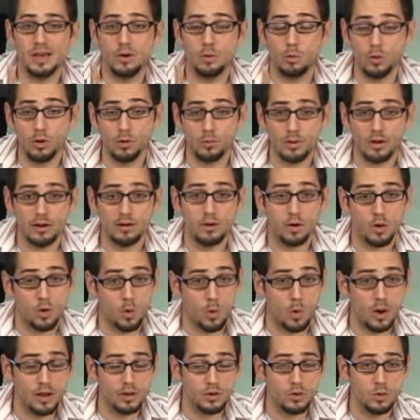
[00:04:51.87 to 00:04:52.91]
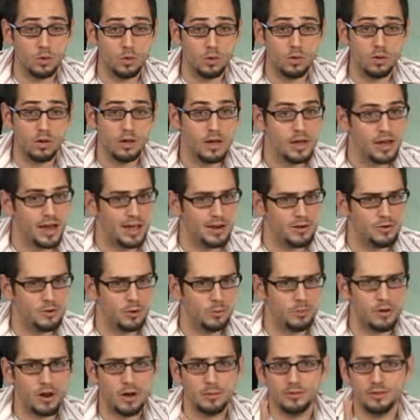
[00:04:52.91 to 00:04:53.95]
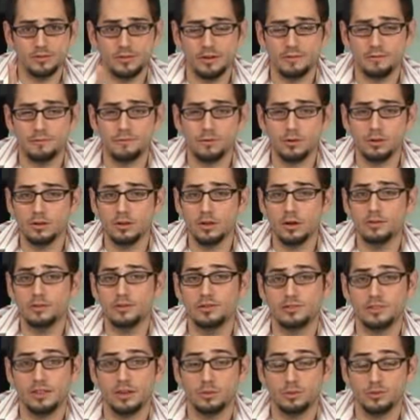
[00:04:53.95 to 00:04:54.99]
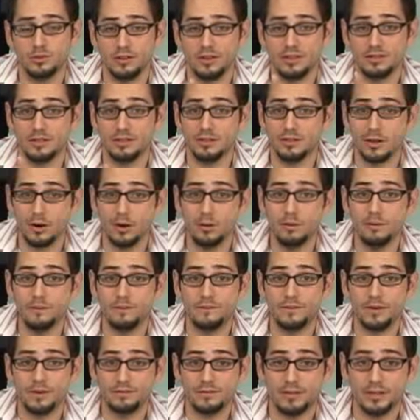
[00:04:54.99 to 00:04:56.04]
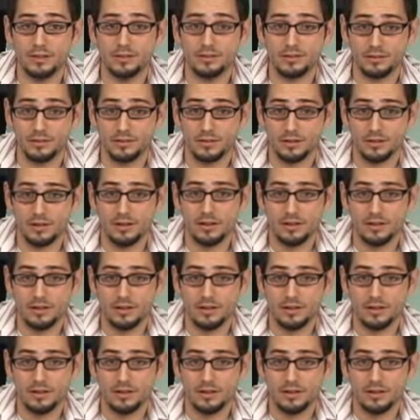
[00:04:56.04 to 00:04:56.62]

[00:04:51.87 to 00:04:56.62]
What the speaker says: It will run quite cool. I had no problems. Even at full load, this thing was in the low 50s.